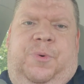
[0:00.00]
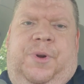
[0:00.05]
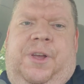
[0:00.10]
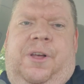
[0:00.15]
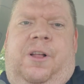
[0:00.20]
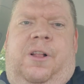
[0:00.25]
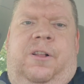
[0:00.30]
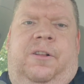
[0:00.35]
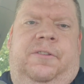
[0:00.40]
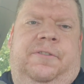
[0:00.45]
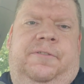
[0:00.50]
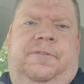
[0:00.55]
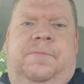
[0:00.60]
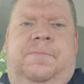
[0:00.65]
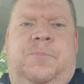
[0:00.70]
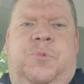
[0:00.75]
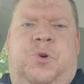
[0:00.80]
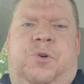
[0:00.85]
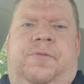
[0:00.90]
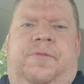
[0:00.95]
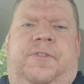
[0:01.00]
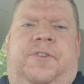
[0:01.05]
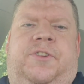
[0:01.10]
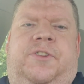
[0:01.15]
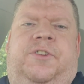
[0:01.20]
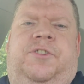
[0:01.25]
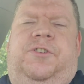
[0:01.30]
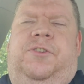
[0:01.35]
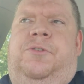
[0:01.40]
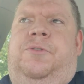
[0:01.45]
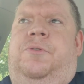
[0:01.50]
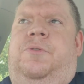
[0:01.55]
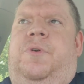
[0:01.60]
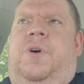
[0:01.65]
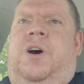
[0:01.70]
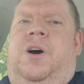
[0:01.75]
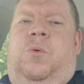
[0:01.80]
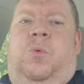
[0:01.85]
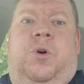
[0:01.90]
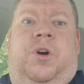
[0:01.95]
we all moved to
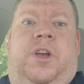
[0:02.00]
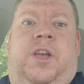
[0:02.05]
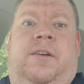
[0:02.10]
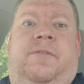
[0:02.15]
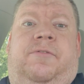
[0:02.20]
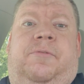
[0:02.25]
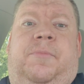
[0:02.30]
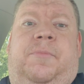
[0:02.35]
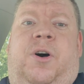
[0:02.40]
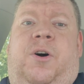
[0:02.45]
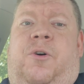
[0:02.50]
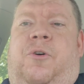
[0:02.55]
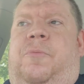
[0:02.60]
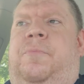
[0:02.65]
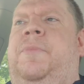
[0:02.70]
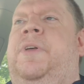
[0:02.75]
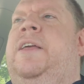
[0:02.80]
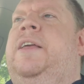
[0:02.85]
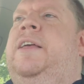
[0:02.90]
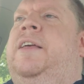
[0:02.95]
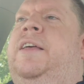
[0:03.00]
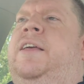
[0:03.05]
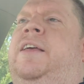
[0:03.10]
working from home.